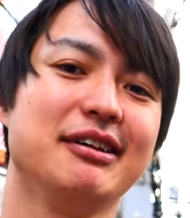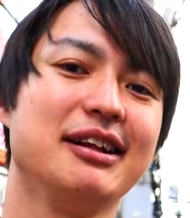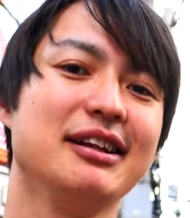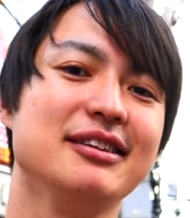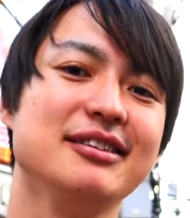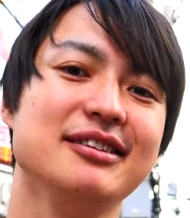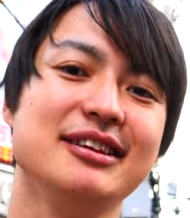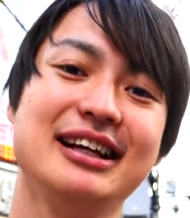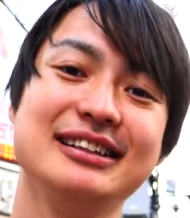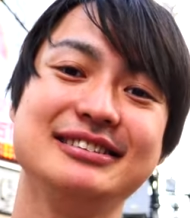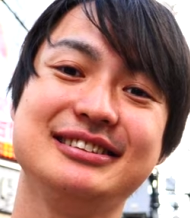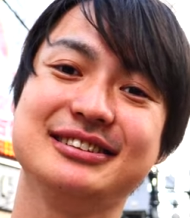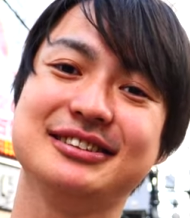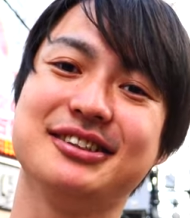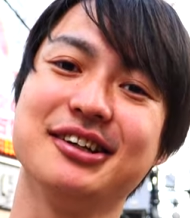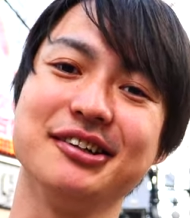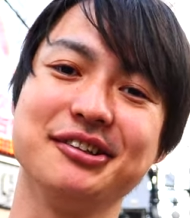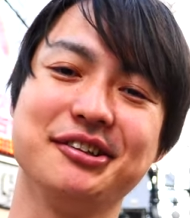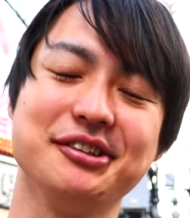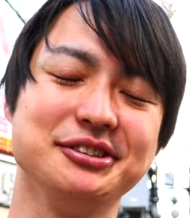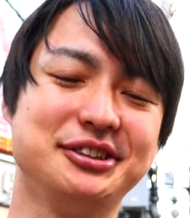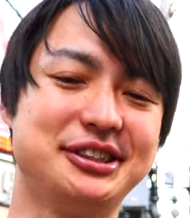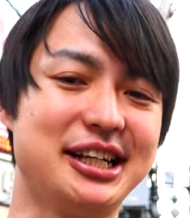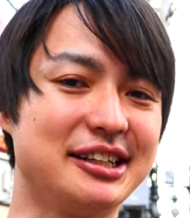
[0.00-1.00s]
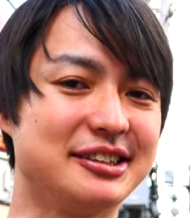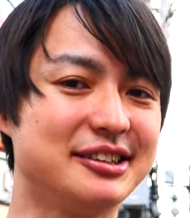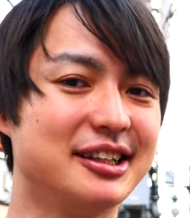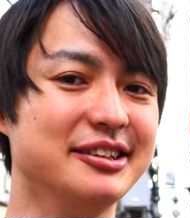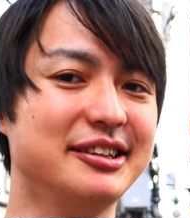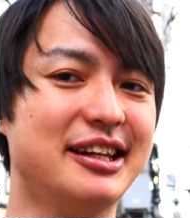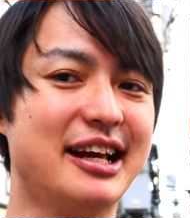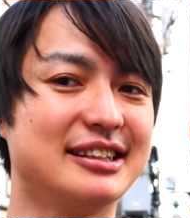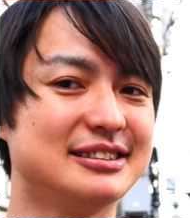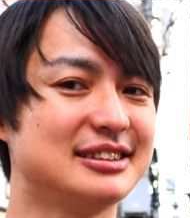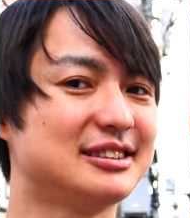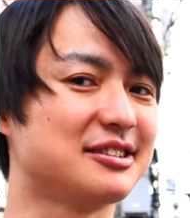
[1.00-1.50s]
Well, let's go to check the
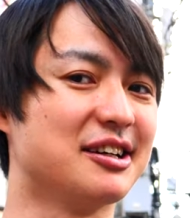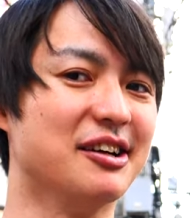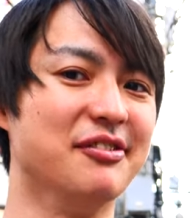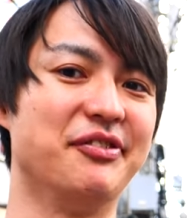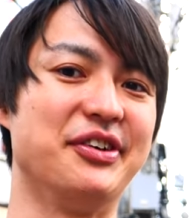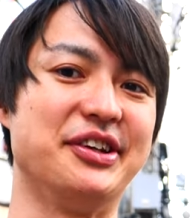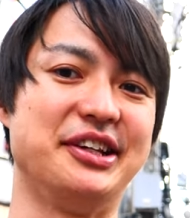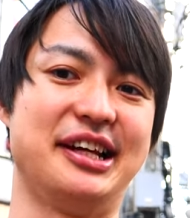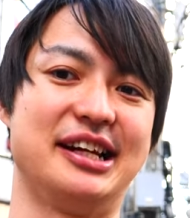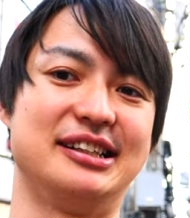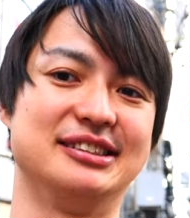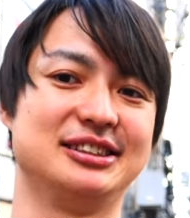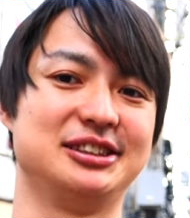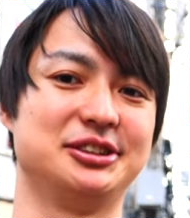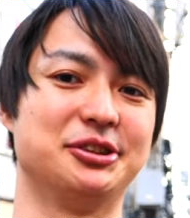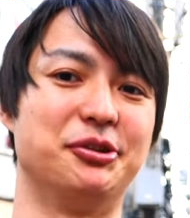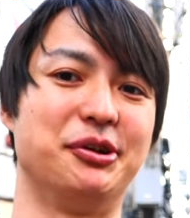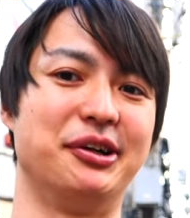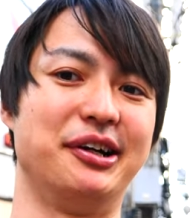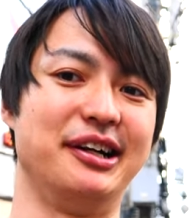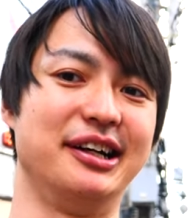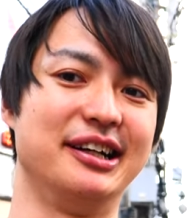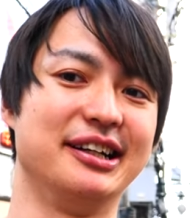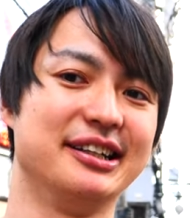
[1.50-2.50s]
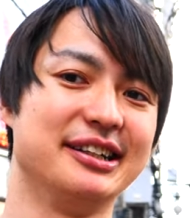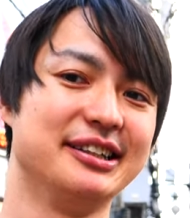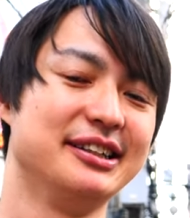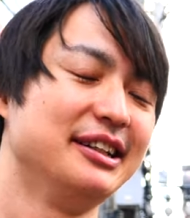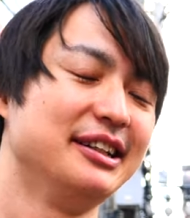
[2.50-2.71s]
next convenience store.